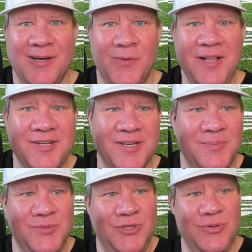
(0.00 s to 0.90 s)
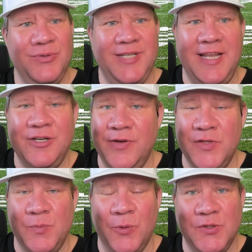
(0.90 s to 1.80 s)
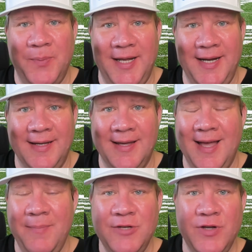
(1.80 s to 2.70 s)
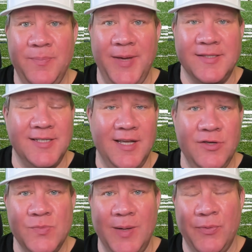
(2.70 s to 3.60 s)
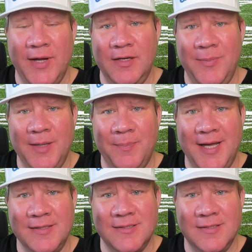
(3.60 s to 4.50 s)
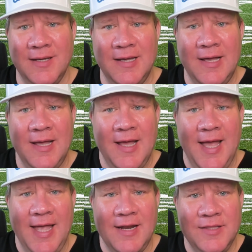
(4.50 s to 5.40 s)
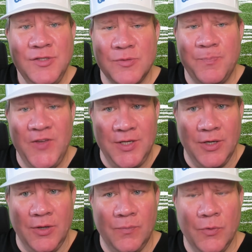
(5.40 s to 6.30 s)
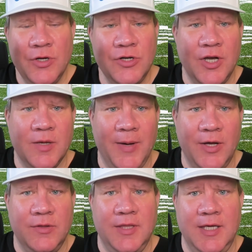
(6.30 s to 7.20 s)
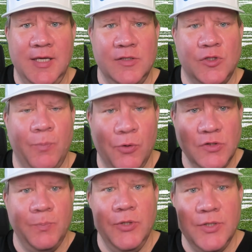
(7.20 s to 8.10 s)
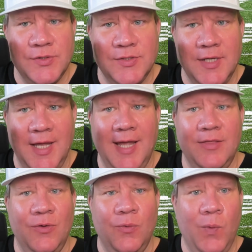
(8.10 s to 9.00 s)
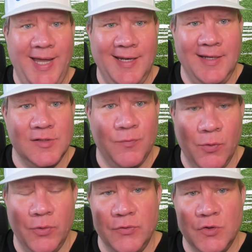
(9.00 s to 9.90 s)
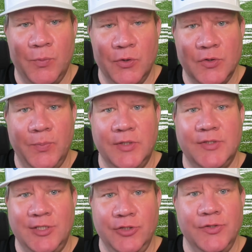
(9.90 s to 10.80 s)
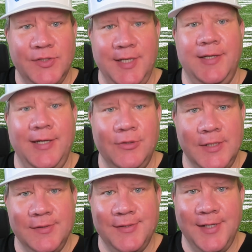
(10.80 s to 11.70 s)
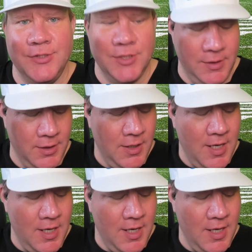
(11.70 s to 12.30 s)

Welcome to Data-Driven Sports Betting. I'm A-Train Bets, and I use my brain to make bets. And in this video, we're going to talk about the sports books and the weightings for those sports books that you'll see in A-Train Station.